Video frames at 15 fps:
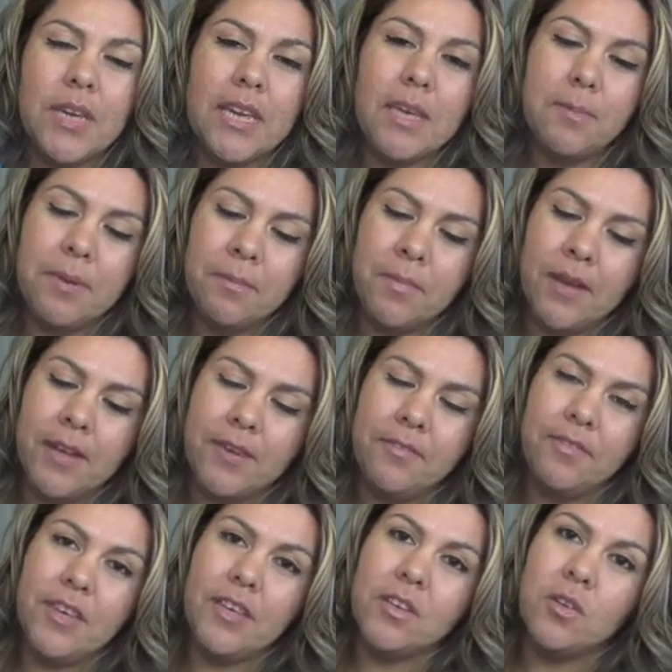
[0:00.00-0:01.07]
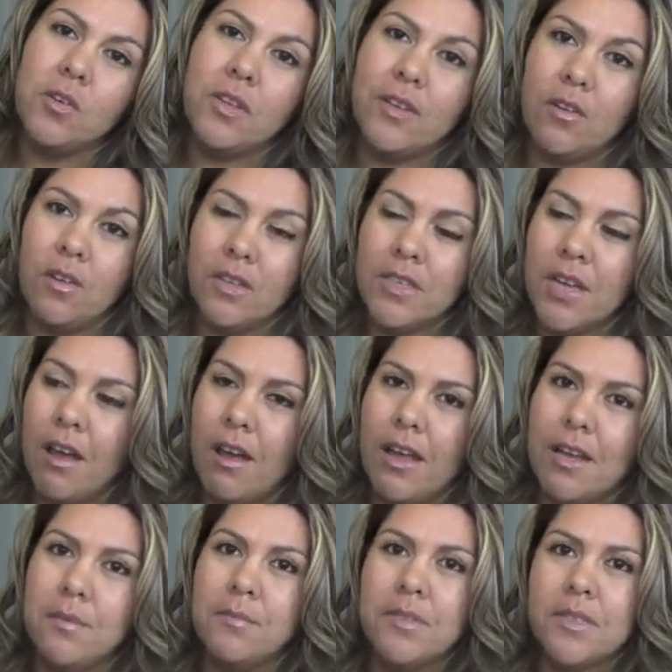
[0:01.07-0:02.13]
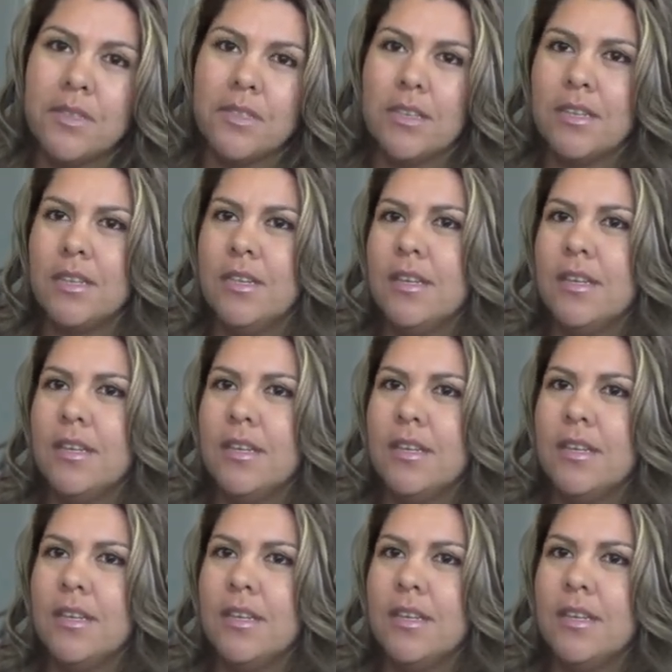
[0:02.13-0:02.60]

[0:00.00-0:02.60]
keep in my vehicle at all times.